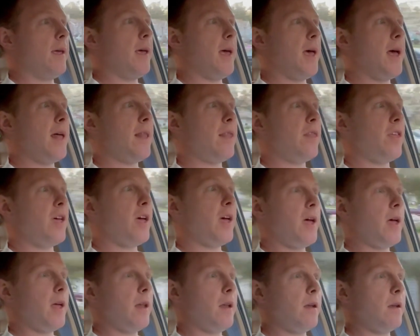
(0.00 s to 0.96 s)
and
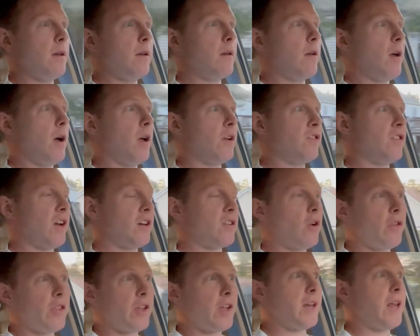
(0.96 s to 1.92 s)
then checked
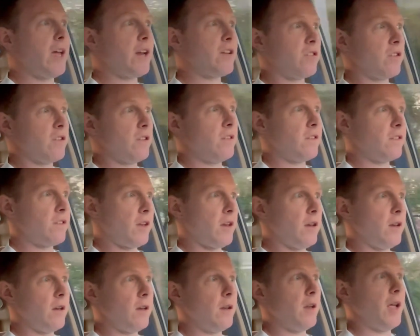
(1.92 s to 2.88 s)
all the connections
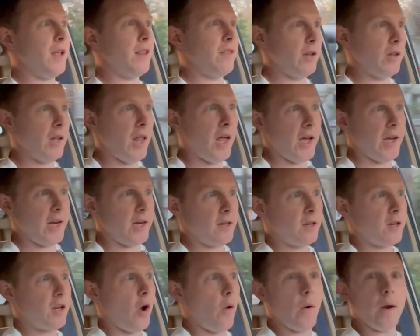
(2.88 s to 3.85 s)
and the
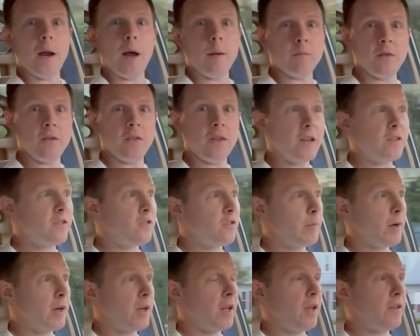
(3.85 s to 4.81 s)
line going up to the
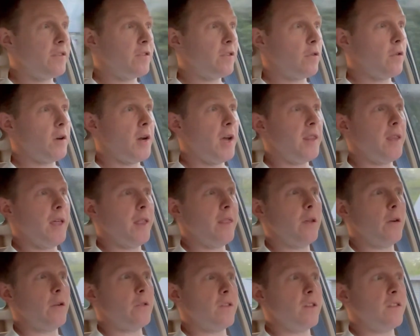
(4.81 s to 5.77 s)
instrument cluster, and then
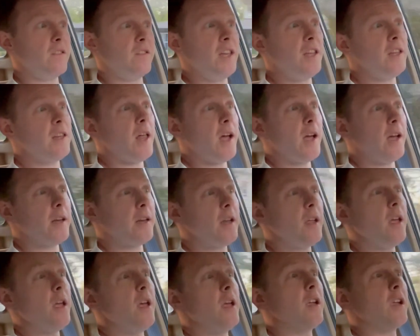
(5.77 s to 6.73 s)
there's the T line
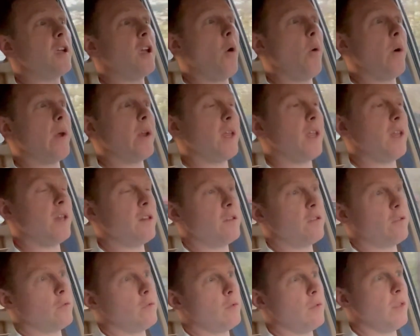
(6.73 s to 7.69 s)
going
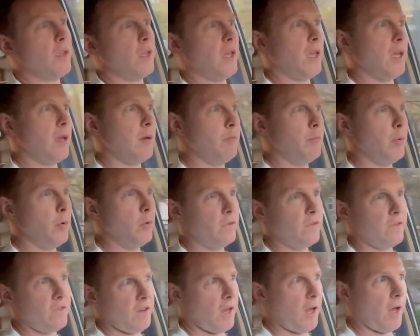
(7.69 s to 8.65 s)
into the
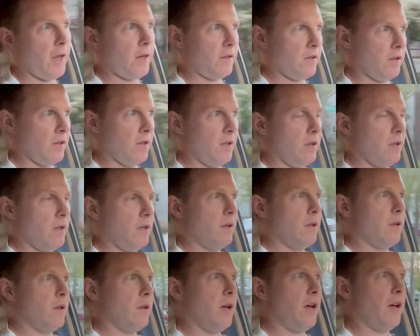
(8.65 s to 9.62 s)
boost cut
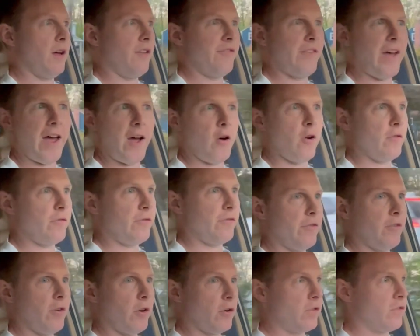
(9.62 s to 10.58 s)
valve
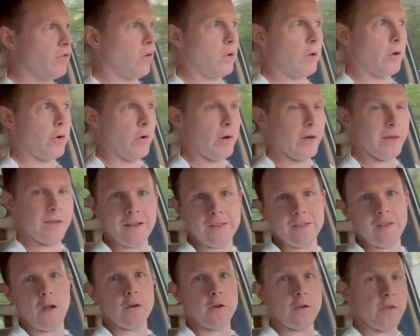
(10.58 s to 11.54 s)
or solenoid
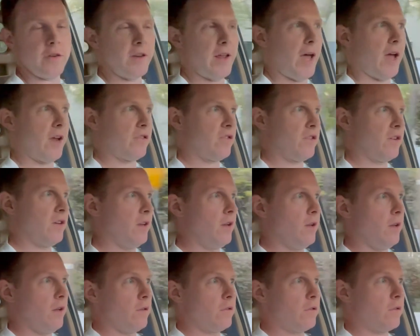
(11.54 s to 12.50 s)
that's under the dash.
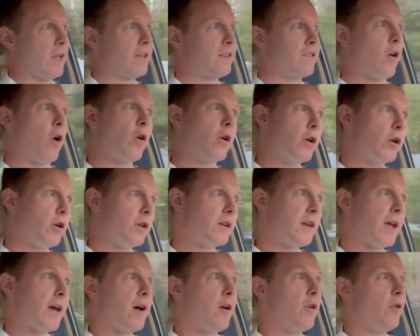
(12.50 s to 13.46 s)
So that's all good
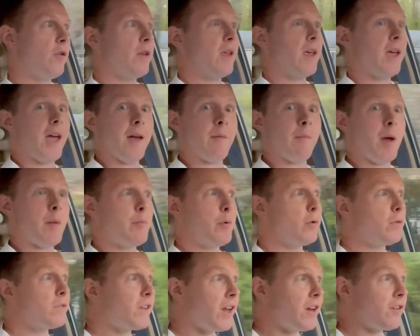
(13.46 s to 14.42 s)
now, and my
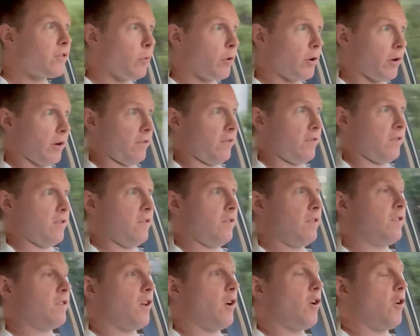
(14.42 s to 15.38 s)
boost gauge works.
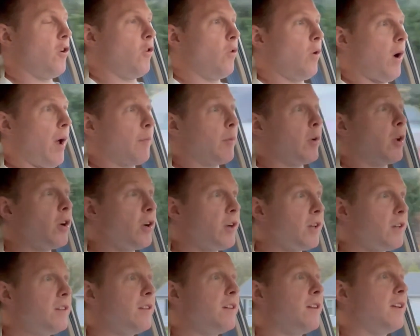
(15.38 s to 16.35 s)
So I'm
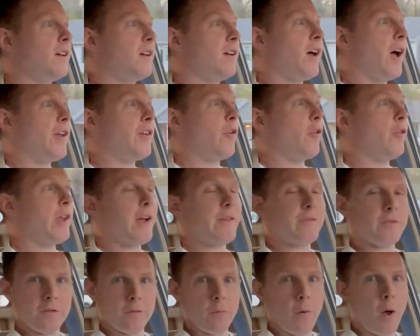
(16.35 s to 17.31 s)
good. I don't
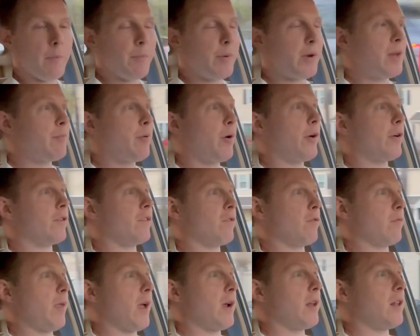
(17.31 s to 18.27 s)
have to swap any parts
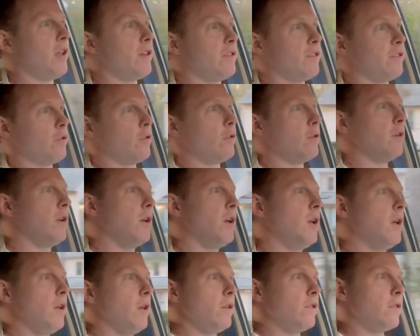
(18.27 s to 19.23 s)
from that cluster.
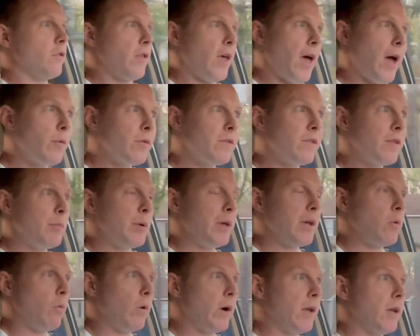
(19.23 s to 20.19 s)
So that was a
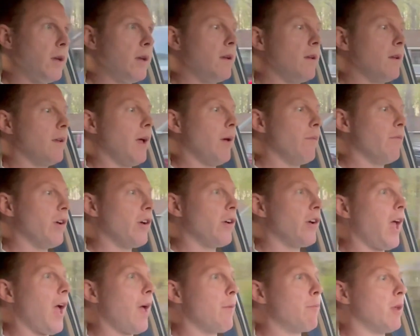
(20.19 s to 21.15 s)
big win. I'm
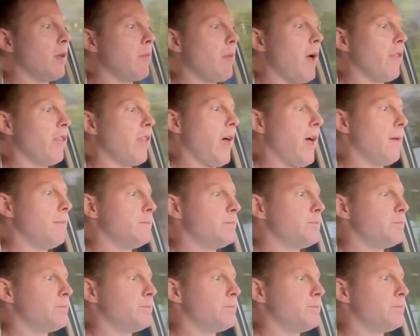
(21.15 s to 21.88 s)
very happy about that.